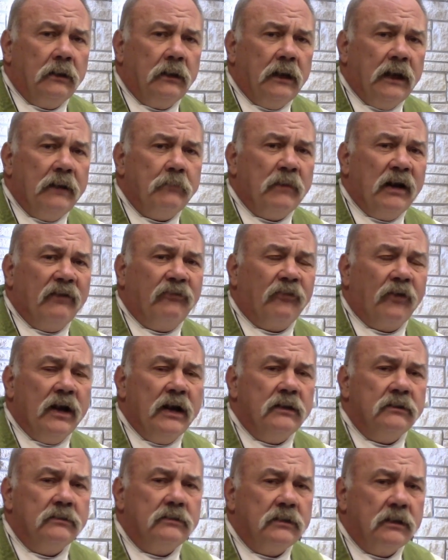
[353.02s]
And my
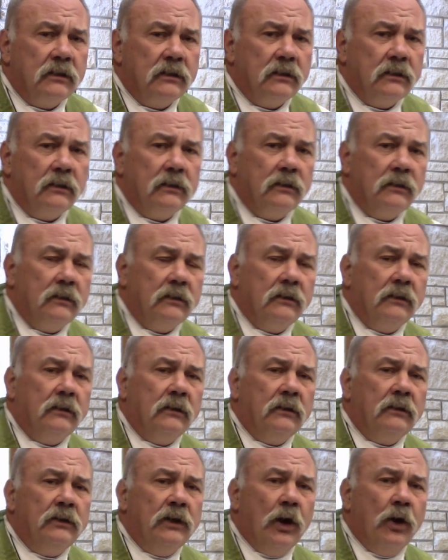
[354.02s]
friends,
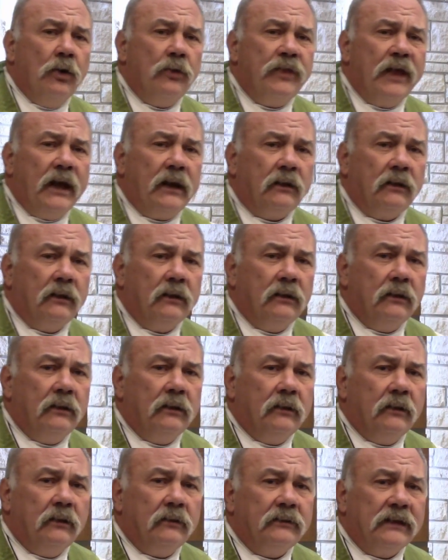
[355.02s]
know that
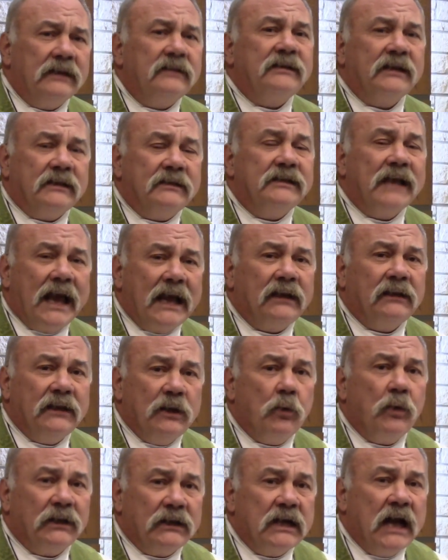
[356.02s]
that's exactly
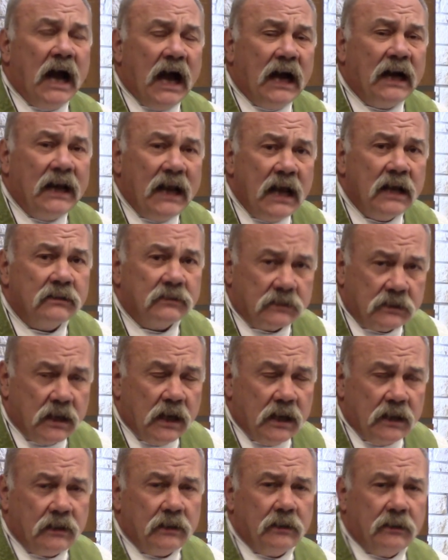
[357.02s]
what God has
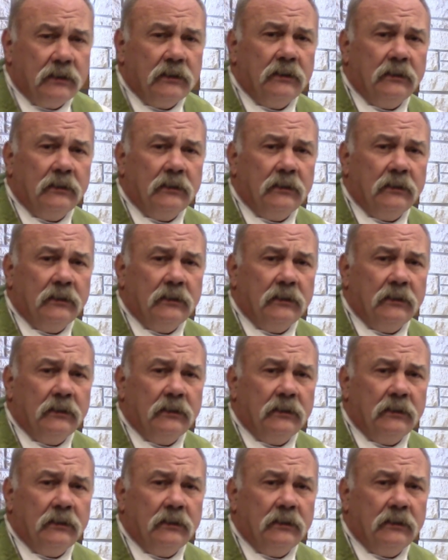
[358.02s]
done.